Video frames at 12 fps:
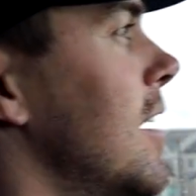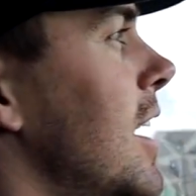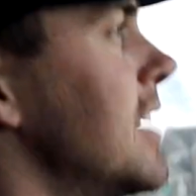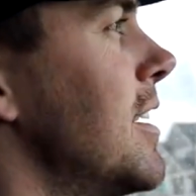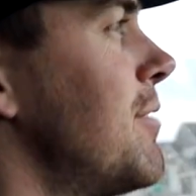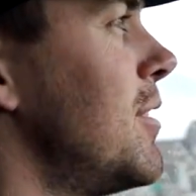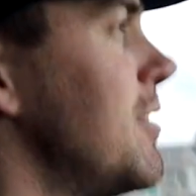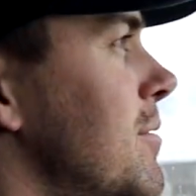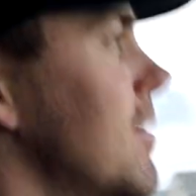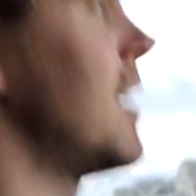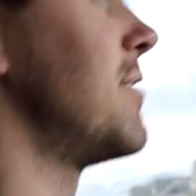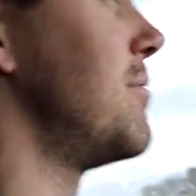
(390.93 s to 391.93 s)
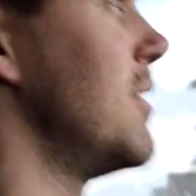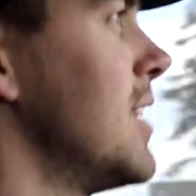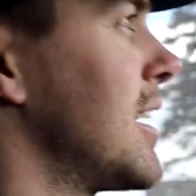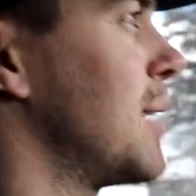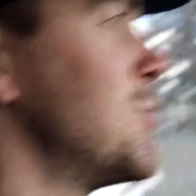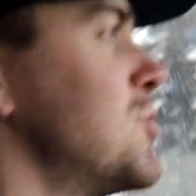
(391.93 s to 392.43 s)
I feel
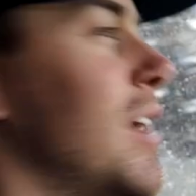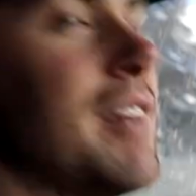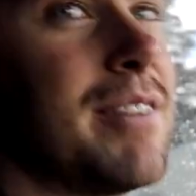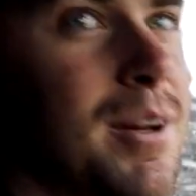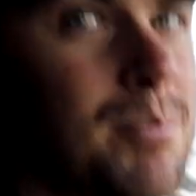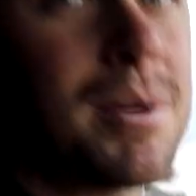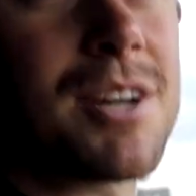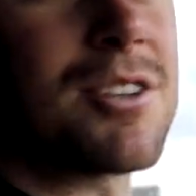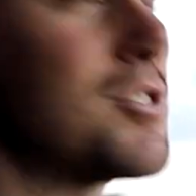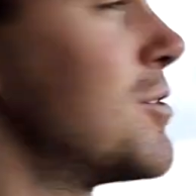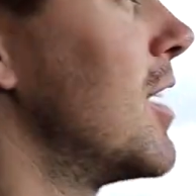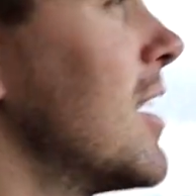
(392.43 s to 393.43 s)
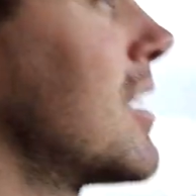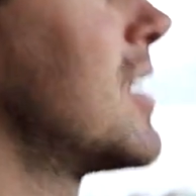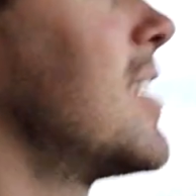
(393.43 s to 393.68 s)
like I'm driving a bigger truck.